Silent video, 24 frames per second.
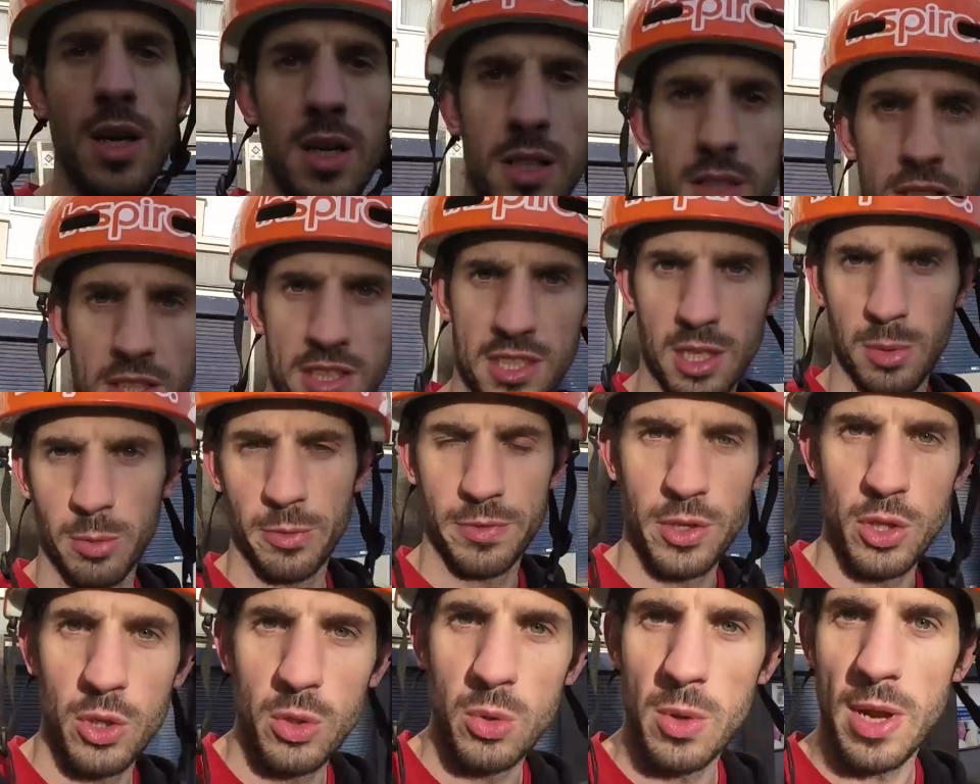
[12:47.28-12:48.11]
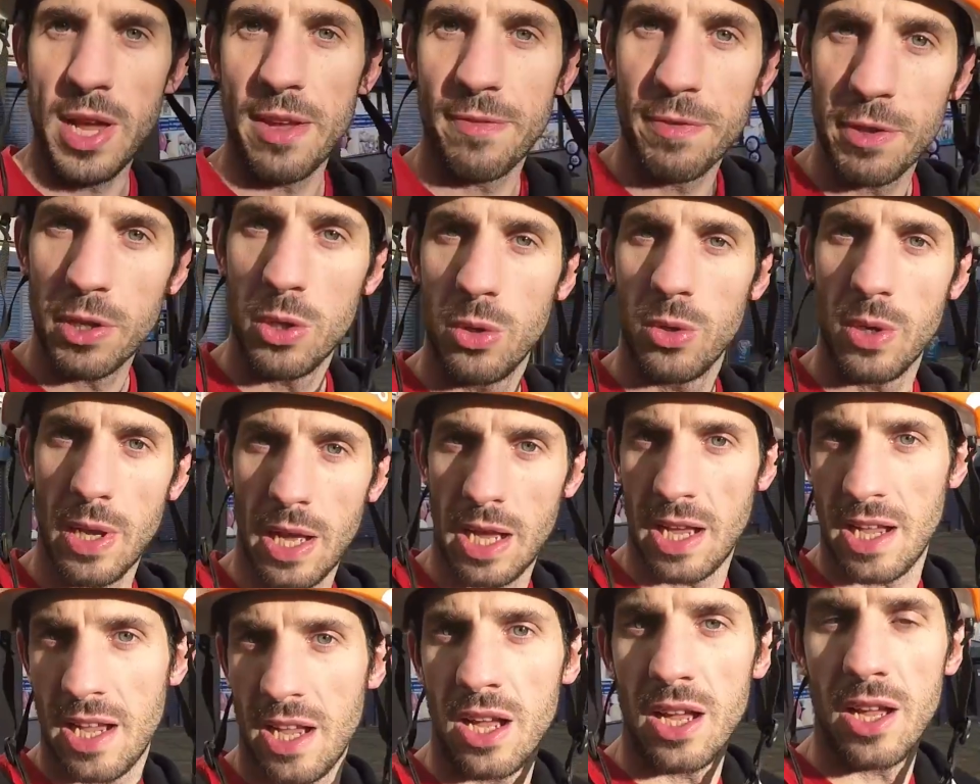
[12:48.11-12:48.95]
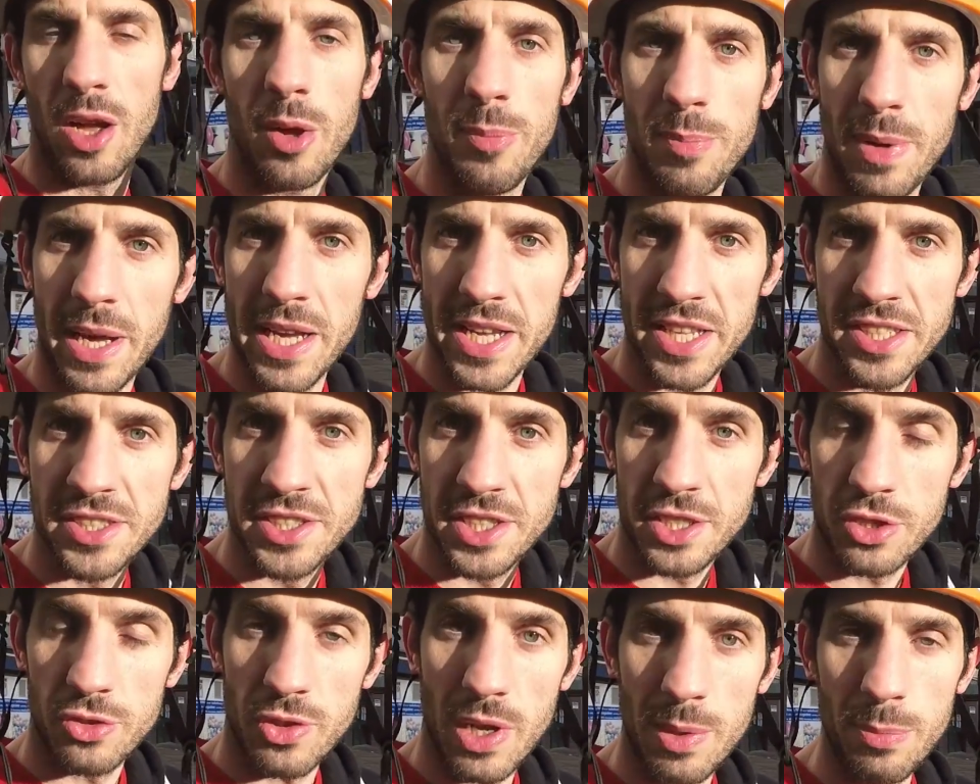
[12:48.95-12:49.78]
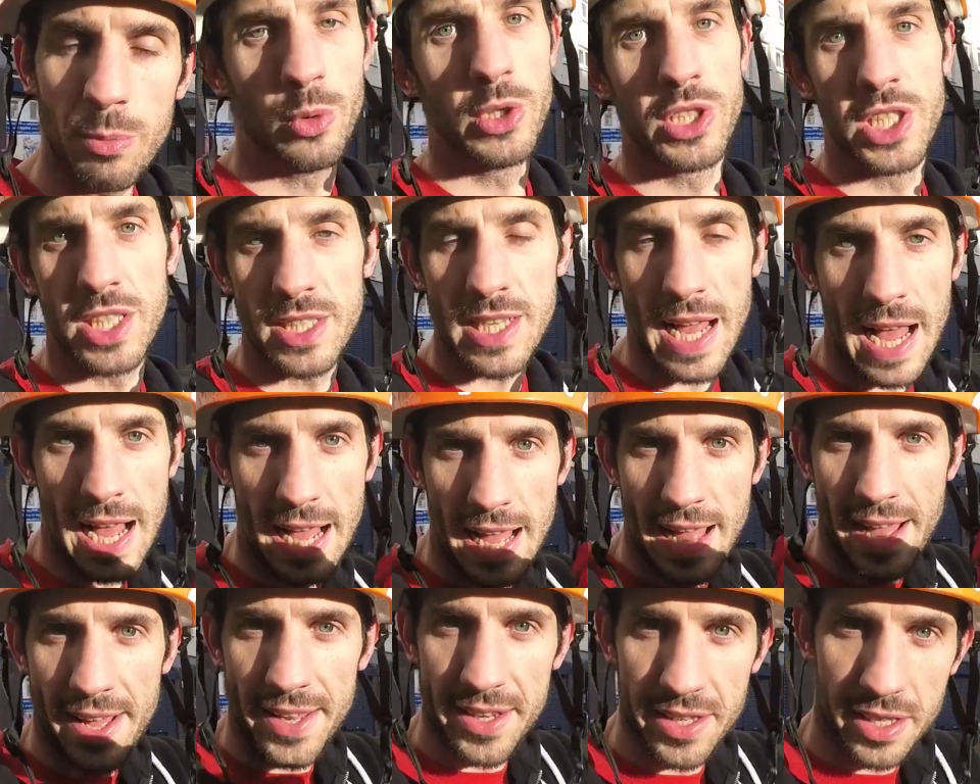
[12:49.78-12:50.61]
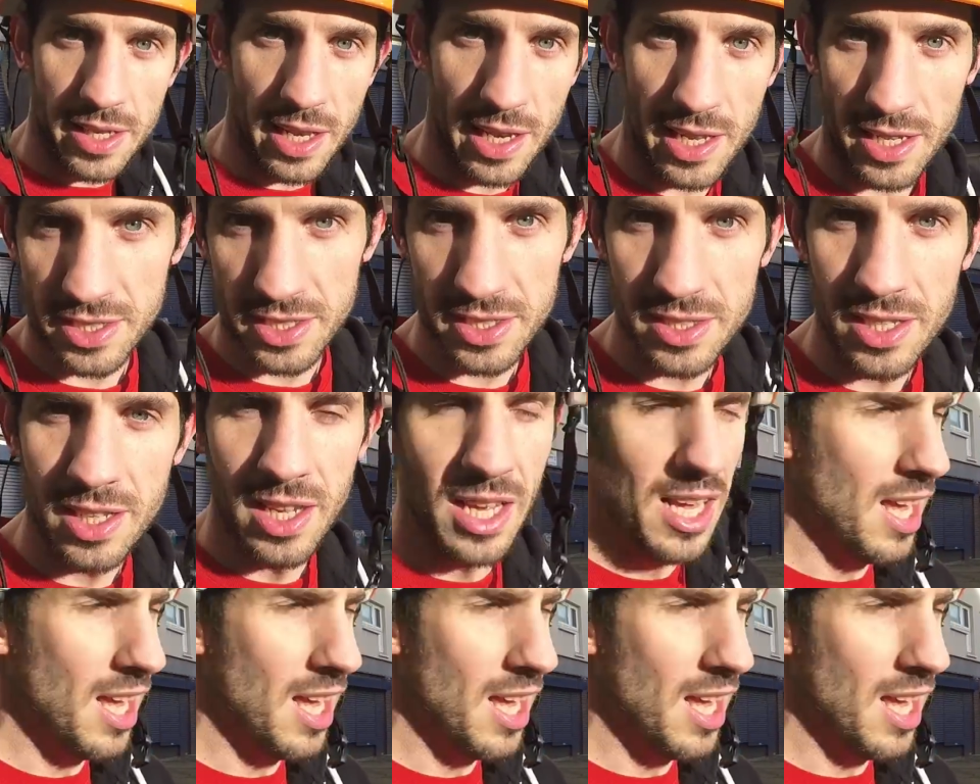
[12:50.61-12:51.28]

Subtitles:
So some of you, if you are on my Instagram, which is @Clarkson,